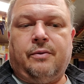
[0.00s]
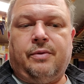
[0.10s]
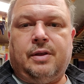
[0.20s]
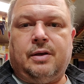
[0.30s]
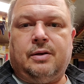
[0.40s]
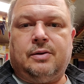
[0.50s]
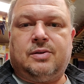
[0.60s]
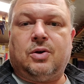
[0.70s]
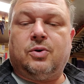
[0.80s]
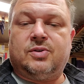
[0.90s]
the
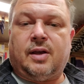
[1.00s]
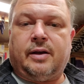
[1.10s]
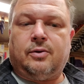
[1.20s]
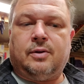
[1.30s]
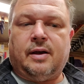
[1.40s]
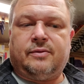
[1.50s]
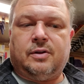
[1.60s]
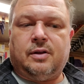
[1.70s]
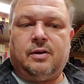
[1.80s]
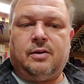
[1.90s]
soak cycle, after
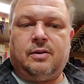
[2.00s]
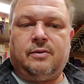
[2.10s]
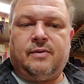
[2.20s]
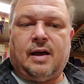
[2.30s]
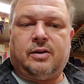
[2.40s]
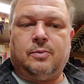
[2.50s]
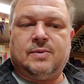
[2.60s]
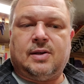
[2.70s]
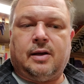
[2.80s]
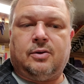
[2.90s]
the vacuum
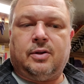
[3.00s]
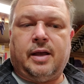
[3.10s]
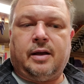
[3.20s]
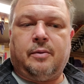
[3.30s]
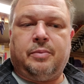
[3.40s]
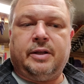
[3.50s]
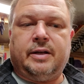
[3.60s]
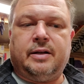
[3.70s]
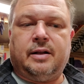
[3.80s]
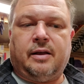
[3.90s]
cycle had
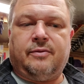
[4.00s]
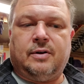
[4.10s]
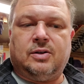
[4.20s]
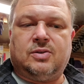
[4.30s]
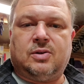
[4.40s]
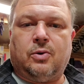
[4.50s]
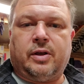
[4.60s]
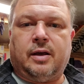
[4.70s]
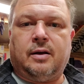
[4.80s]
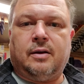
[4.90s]
completed and I finished
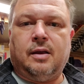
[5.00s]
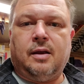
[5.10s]
soaking.